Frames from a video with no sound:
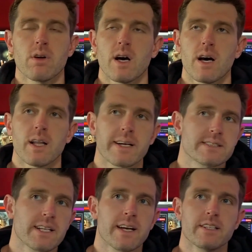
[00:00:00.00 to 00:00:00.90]
Uh, like I
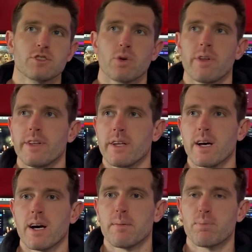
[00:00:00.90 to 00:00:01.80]
said, enjoy the
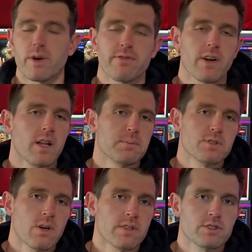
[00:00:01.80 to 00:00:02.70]
uh, brief clips
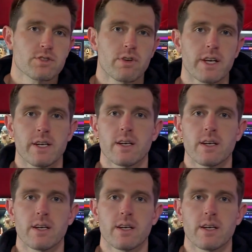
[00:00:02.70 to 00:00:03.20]
on screen.